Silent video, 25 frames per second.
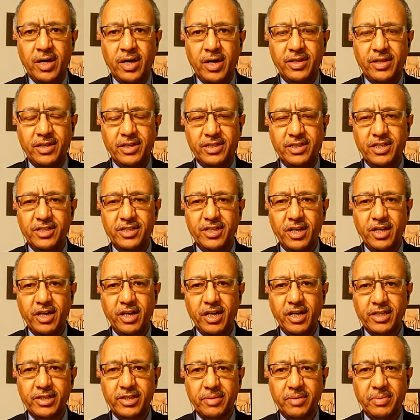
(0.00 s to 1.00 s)
this is
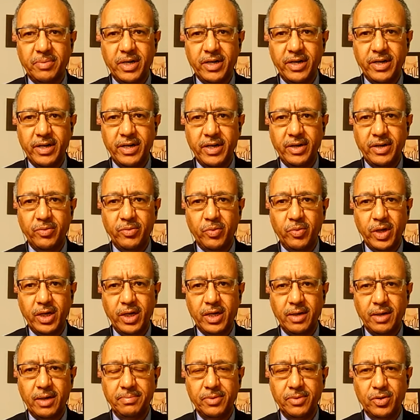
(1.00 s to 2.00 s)
Elias Amare, and
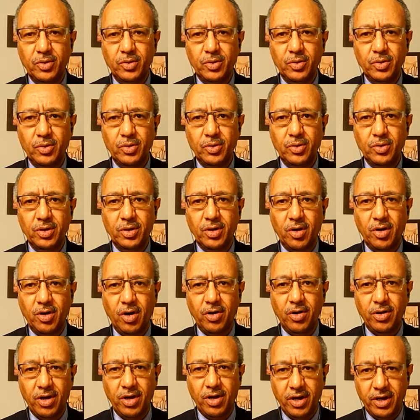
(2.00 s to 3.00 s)
welcome to
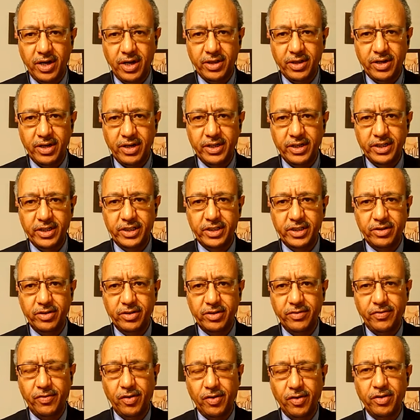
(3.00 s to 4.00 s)
another edition
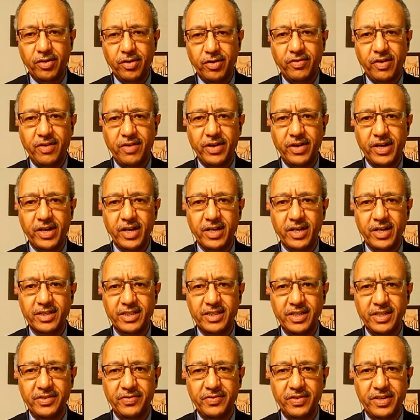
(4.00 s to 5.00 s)
of Horn of Africa
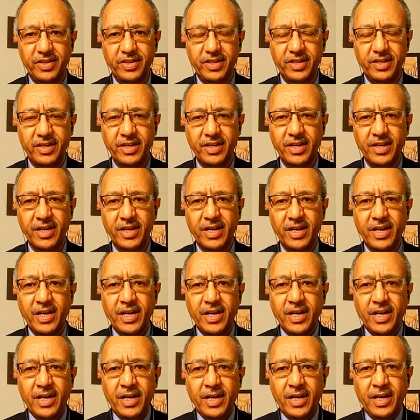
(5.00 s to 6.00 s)
TV.
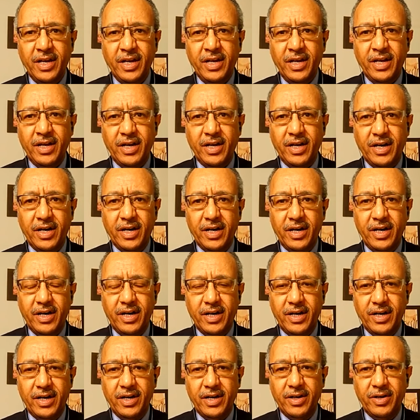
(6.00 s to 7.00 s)

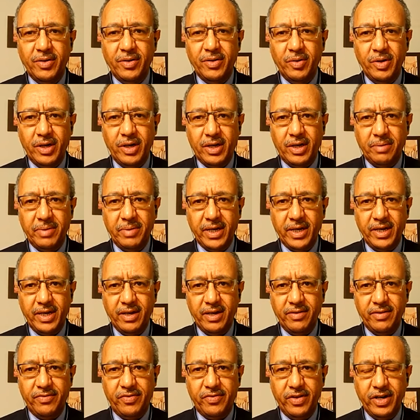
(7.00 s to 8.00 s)
Welcome
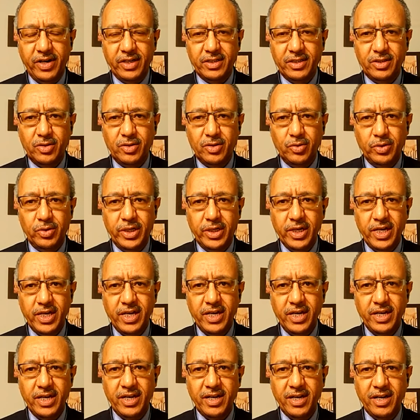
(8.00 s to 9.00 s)
again, friends.
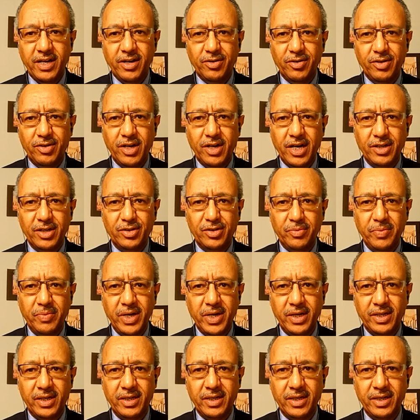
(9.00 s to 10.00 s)
Today, I would like to
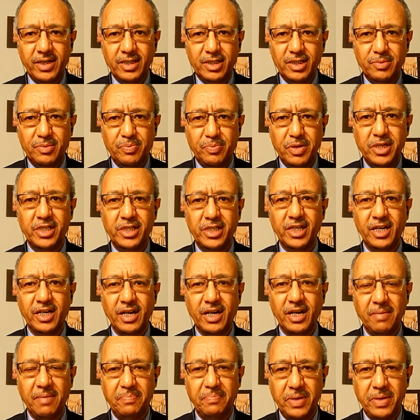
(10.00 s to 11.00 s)
make a special
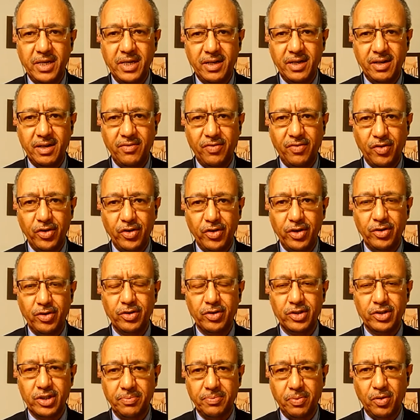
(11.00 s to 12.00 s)
appeal for your
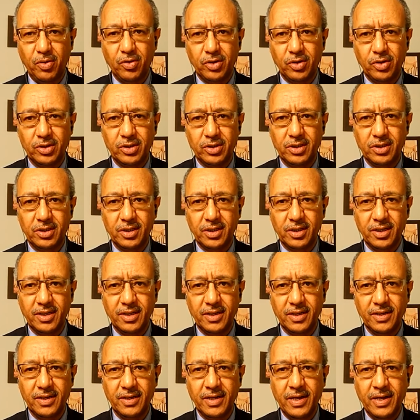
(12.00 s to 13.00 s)
support.
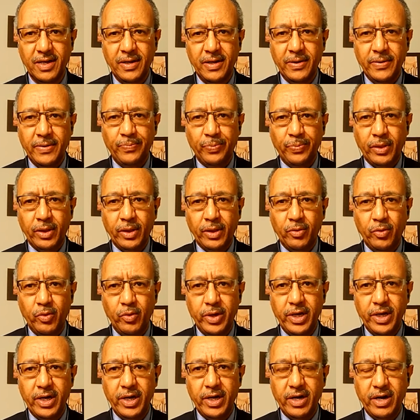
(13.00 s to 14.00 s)

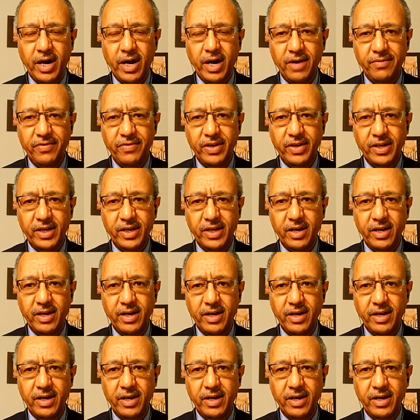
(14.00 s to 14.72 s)
We are having